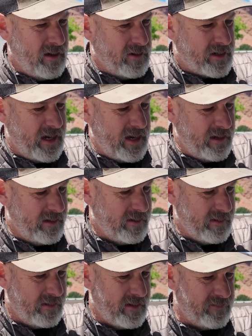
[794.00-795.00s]
Okay,
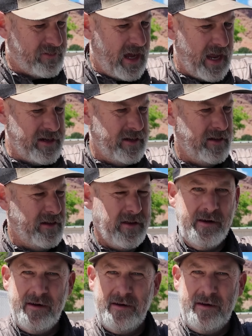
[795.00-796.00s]
I've got
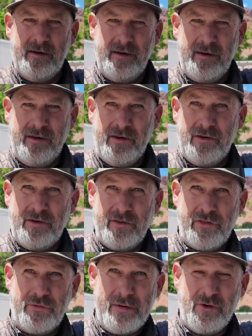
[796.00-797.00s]

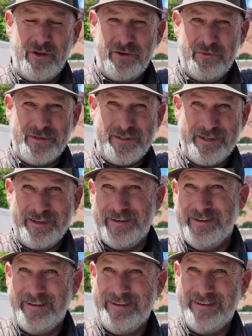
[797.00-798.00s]
3 more little ones here.